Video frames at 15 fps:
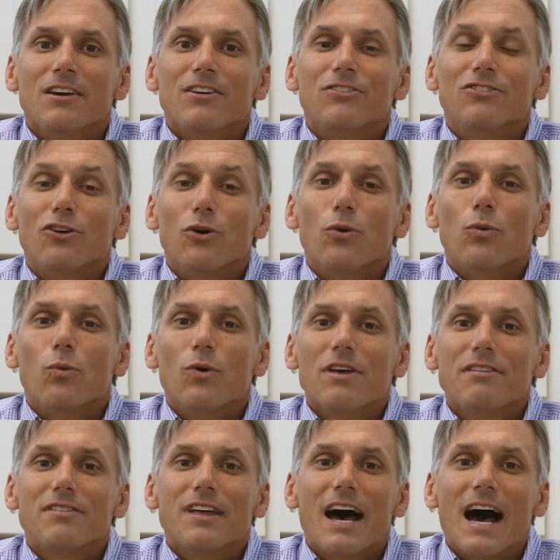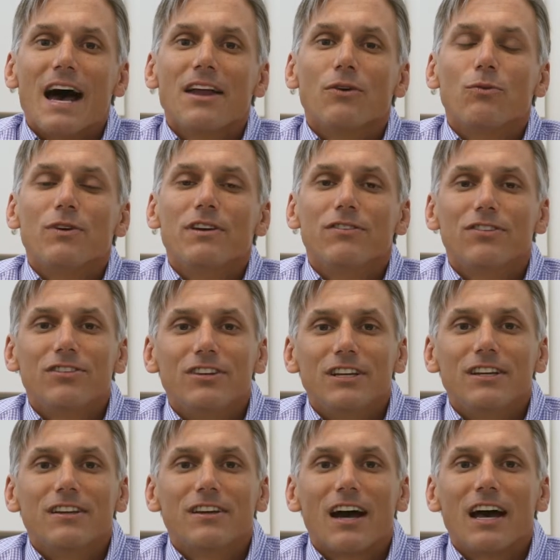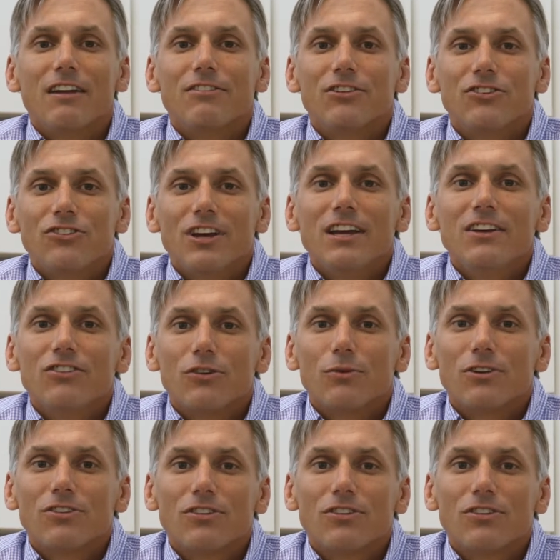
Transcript: So with that, we have seen kind of a change in what's